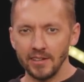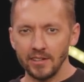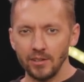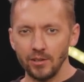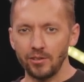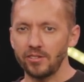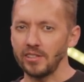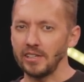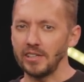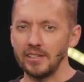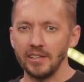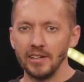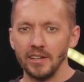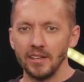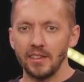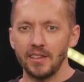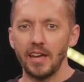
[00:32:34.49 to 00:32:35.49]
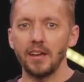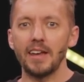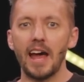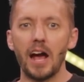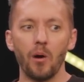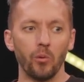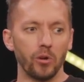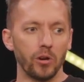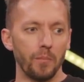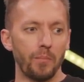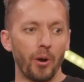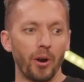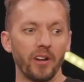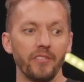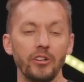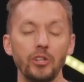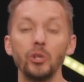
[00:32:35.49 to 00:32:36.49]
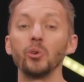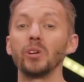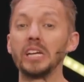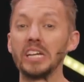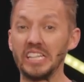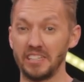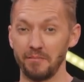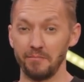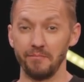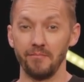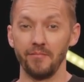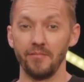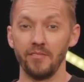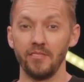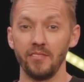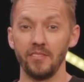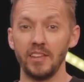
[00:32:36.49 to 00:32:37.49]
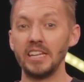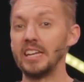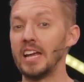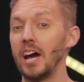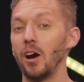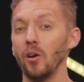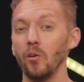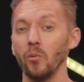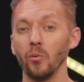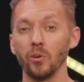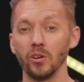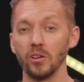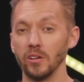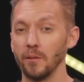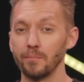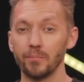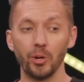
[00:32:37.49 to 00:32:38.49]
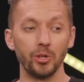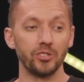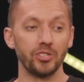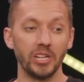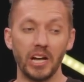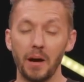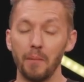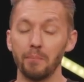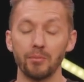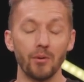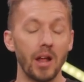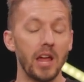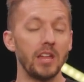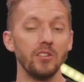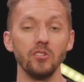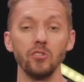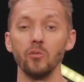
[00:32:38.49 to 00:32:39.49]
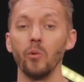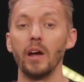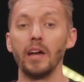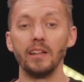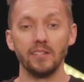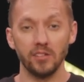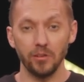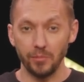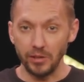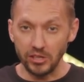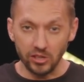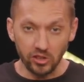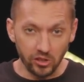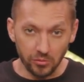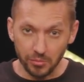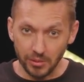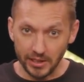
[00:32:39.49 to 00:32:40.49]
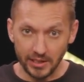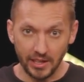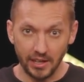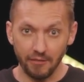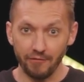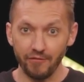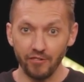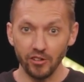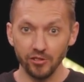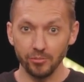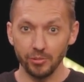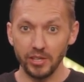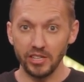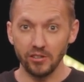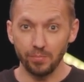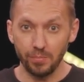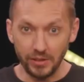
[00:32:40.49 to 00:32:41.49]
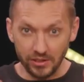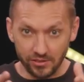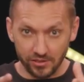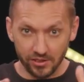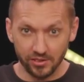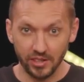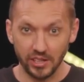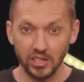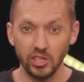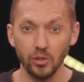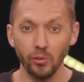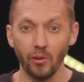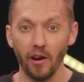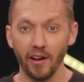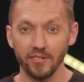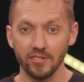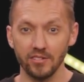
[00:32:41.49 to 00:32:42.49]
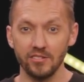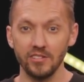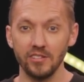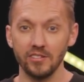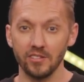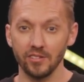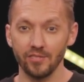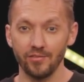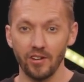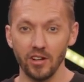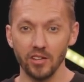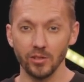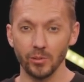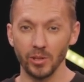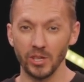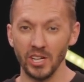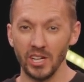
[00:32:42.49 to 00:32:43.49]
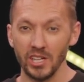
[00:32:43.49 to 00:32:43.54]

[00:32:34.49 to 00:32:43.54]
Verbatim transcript: You see, they now were a part of a new kingdom. They now were approaching a brand new way to be human and filled with his peace, just like you are as a Jesus follower.